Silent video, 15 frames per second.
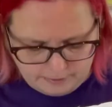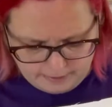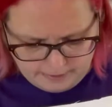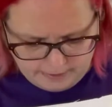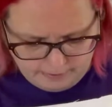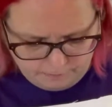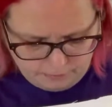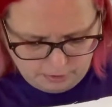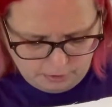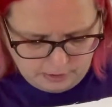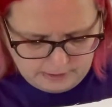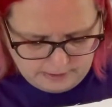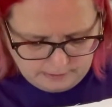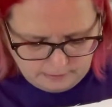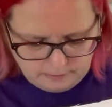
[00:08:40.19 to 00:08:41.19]
and I've got
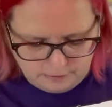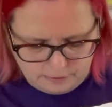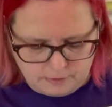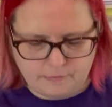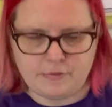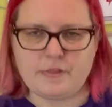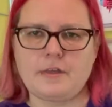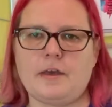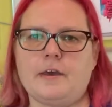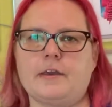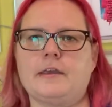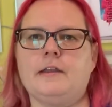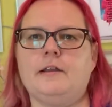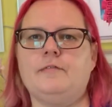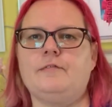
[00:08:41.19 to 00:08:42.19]
a little sort of
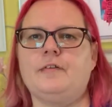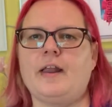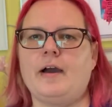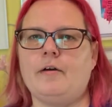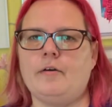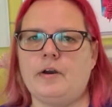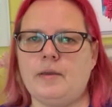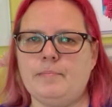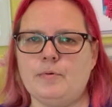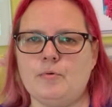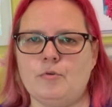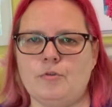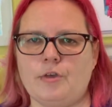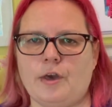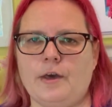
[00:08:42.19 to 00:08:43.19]
circular flowery
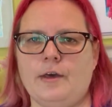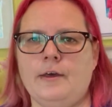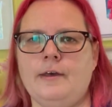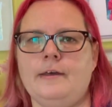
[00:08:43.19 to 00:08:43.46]
border